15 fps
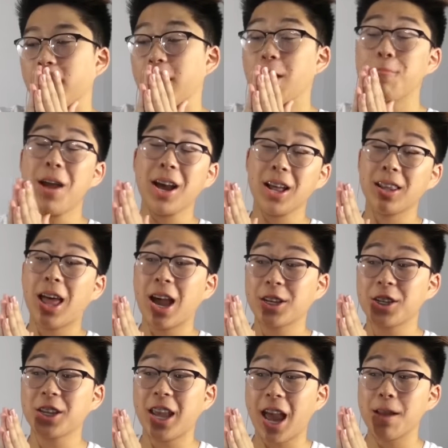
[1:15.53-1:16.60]
Yeah, I'm not gonna lie.
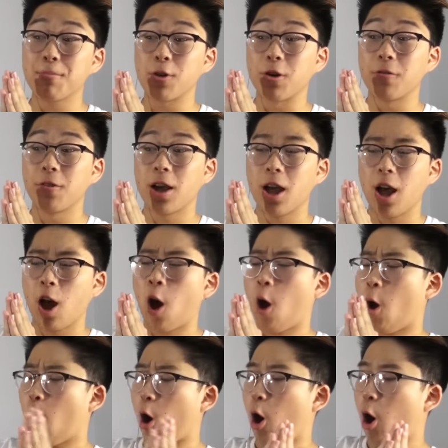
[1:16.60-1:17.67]
She can't move.
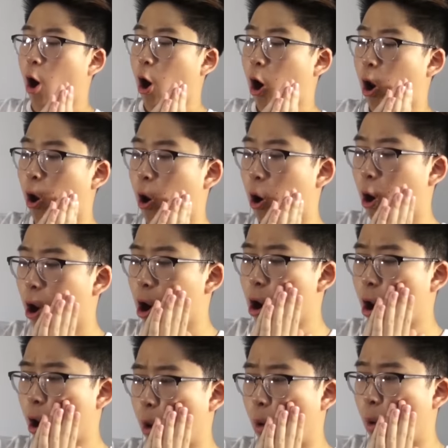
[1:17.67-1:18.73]

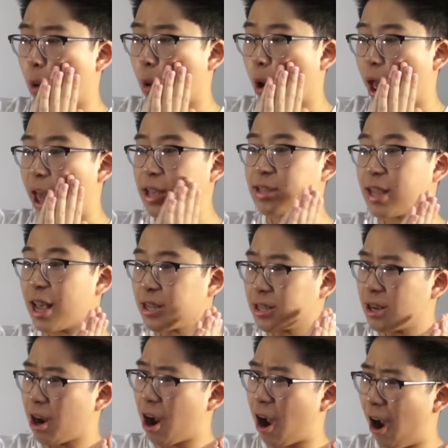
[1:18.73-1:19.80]
Oh, it's
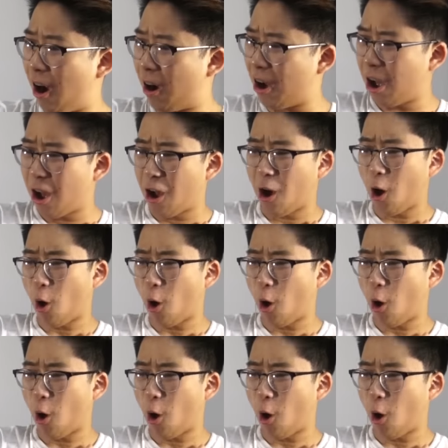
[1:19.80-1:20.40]
this girl.